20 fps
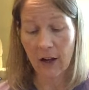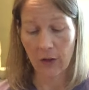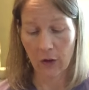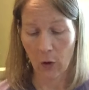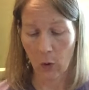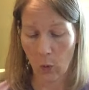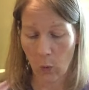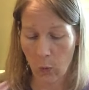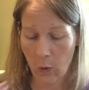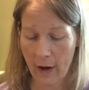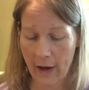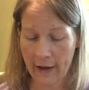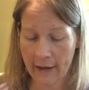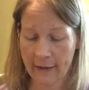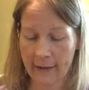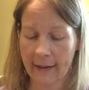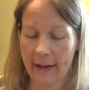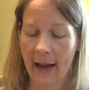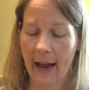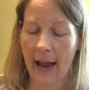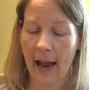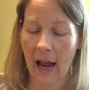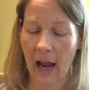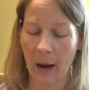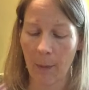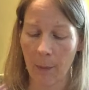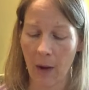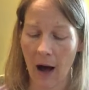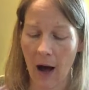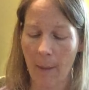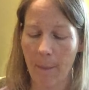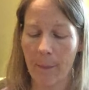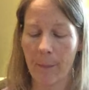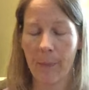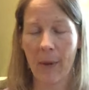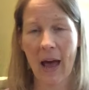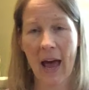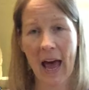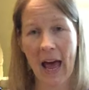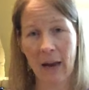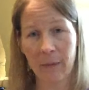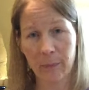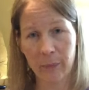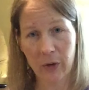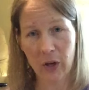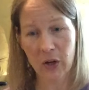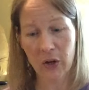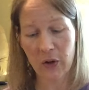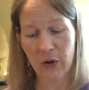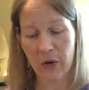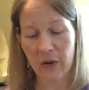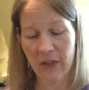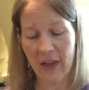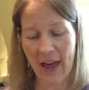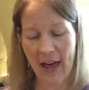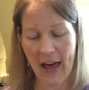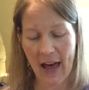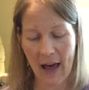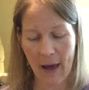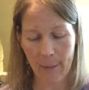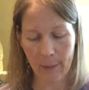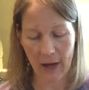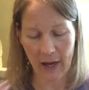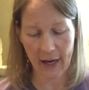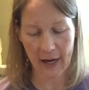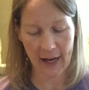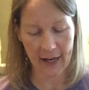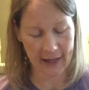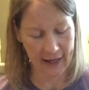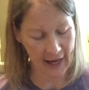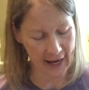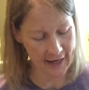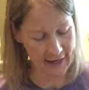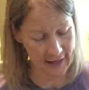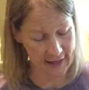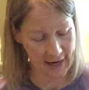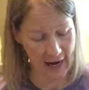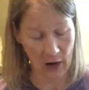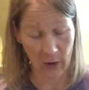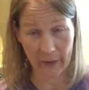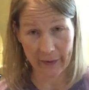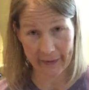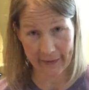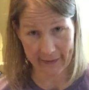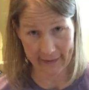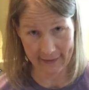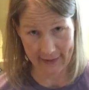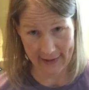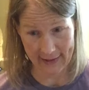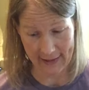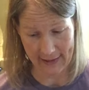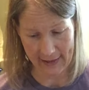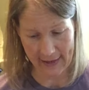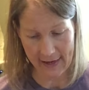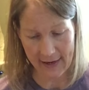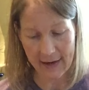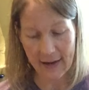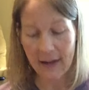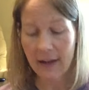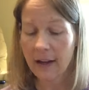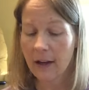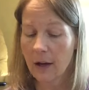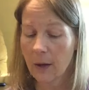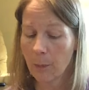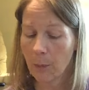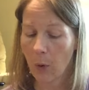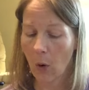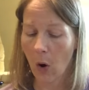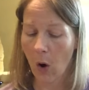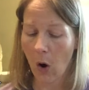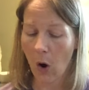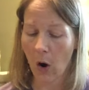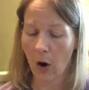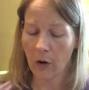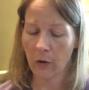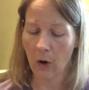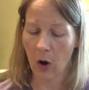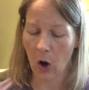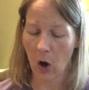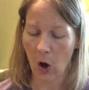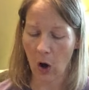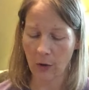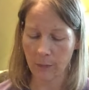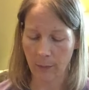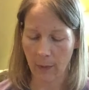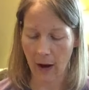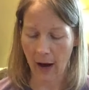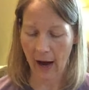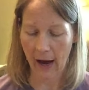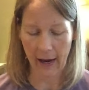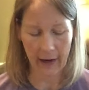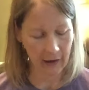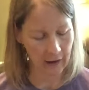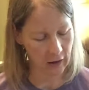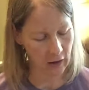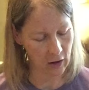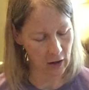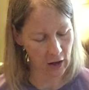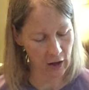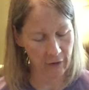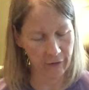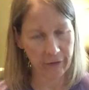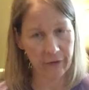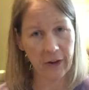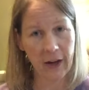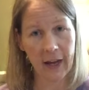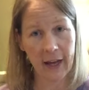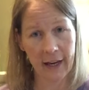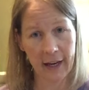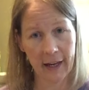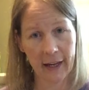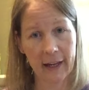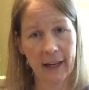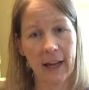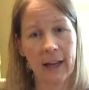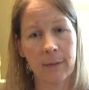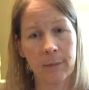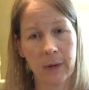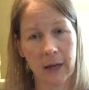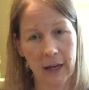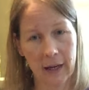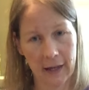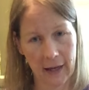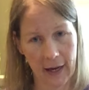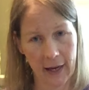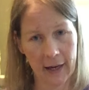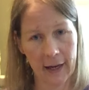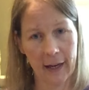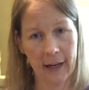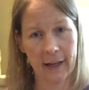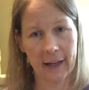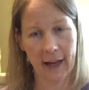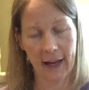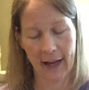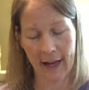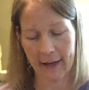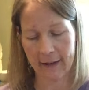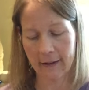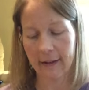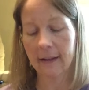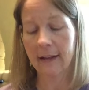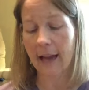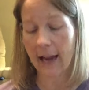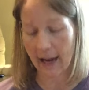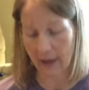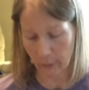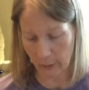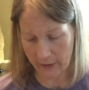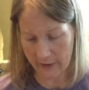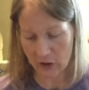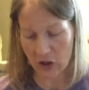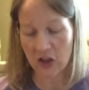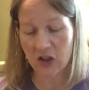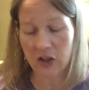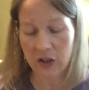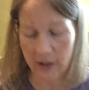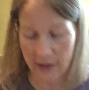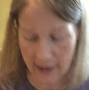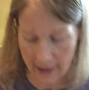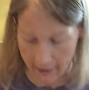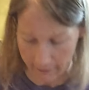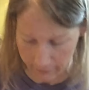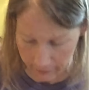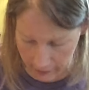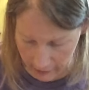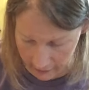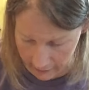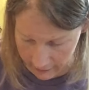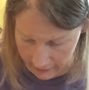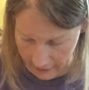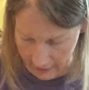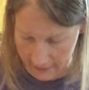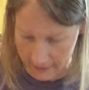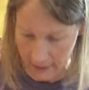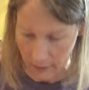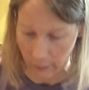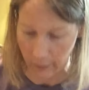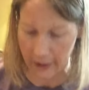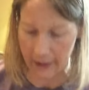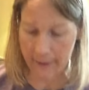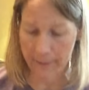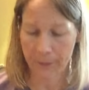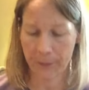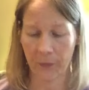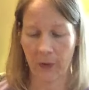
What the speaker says: The wind came up and blew them in again. Now C. Poor old Michael Finnegan begin again. And we switched to the F there at the end, didn't we?